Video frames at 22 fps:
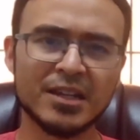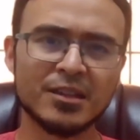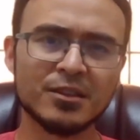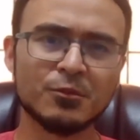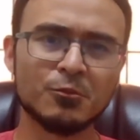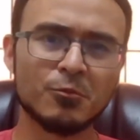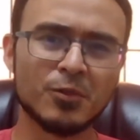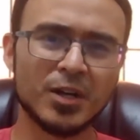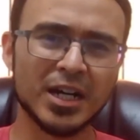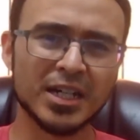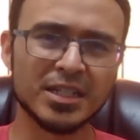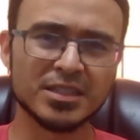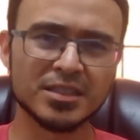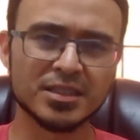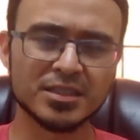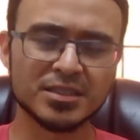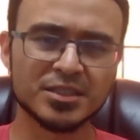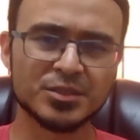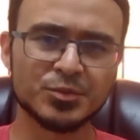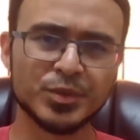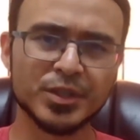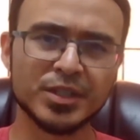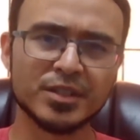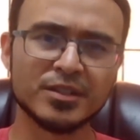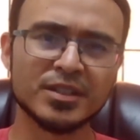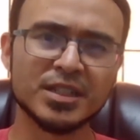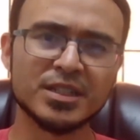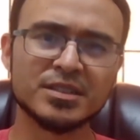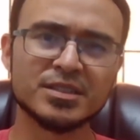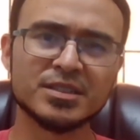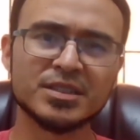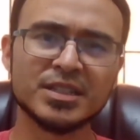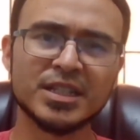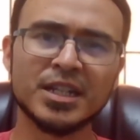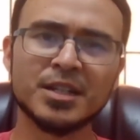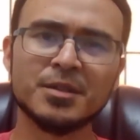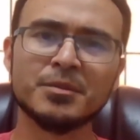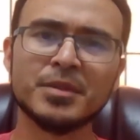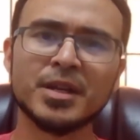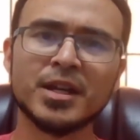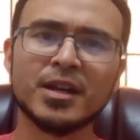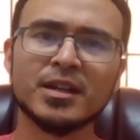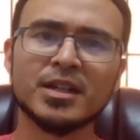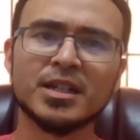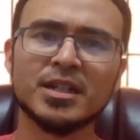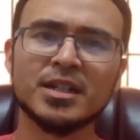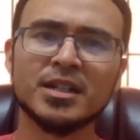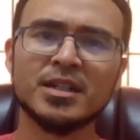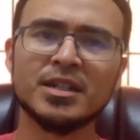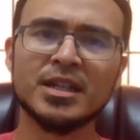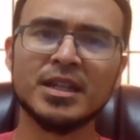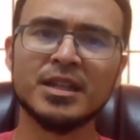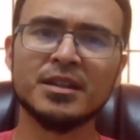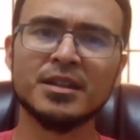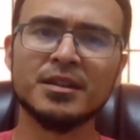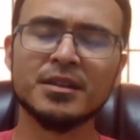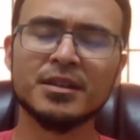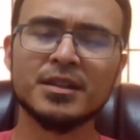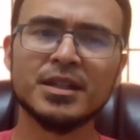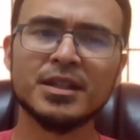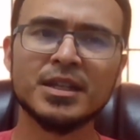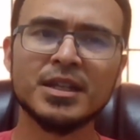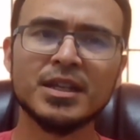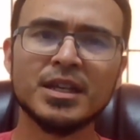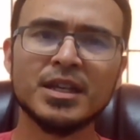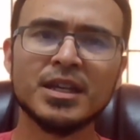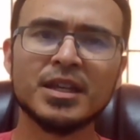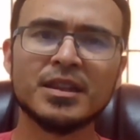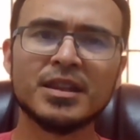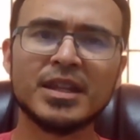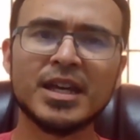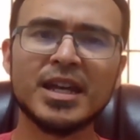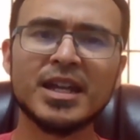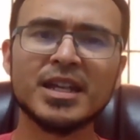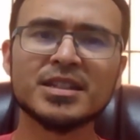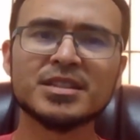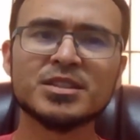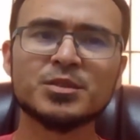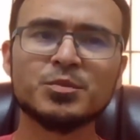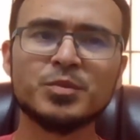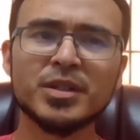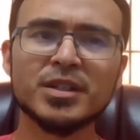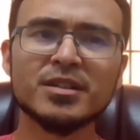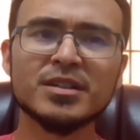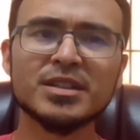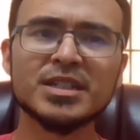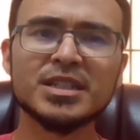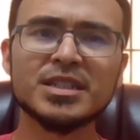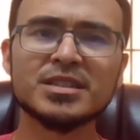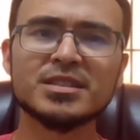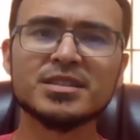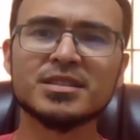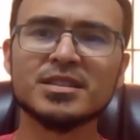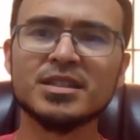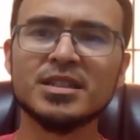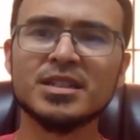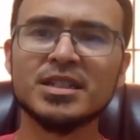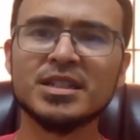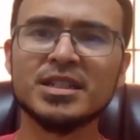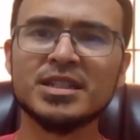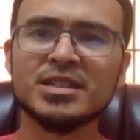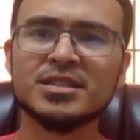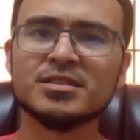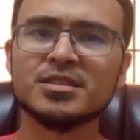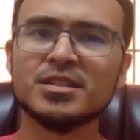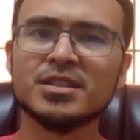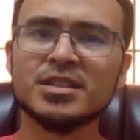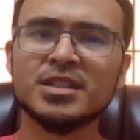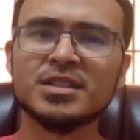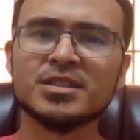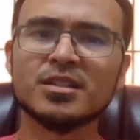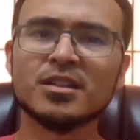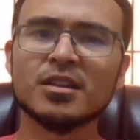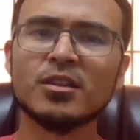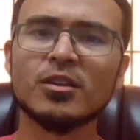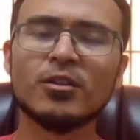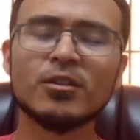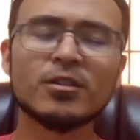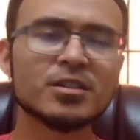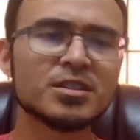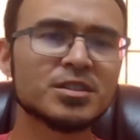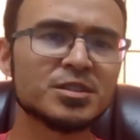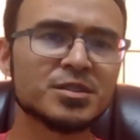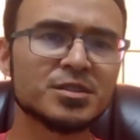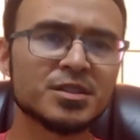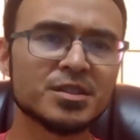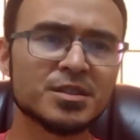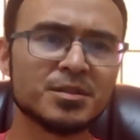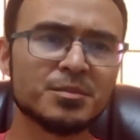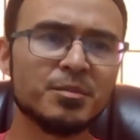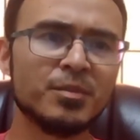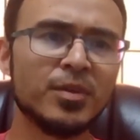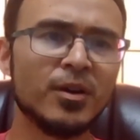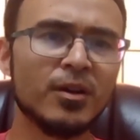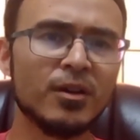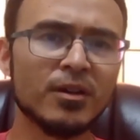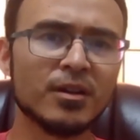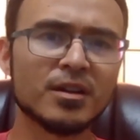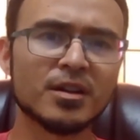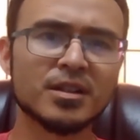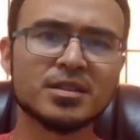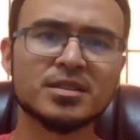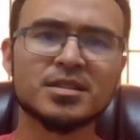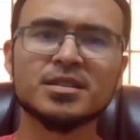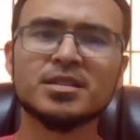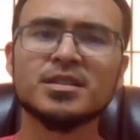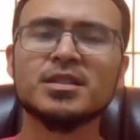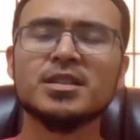and the white experience in America, and that experience uh, is a, is a large part